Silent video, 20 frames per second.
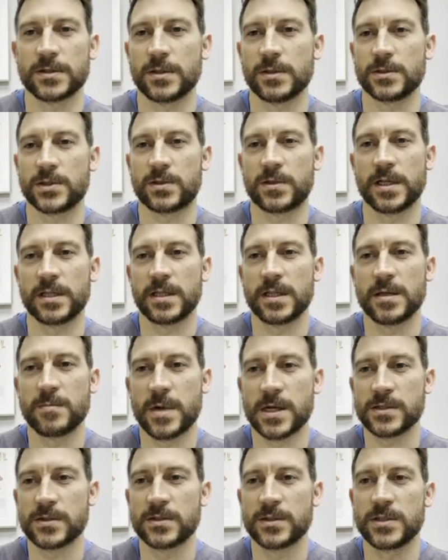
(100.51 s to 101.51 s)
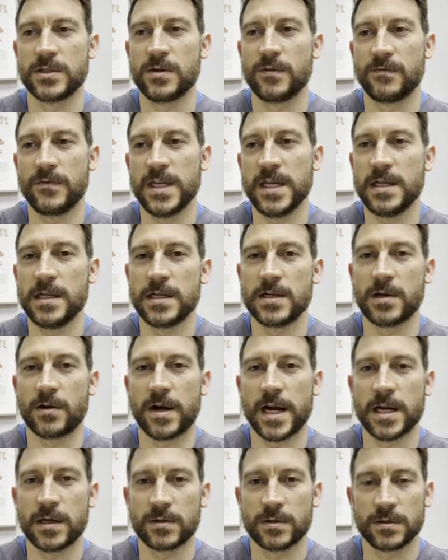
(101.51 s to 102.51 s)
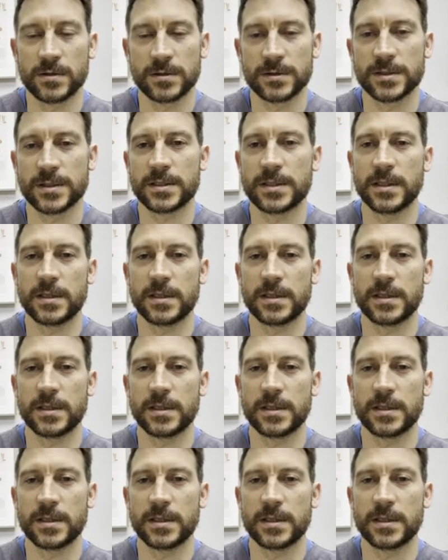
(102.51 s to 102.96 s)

So strengthening muscles in your feet and your ankles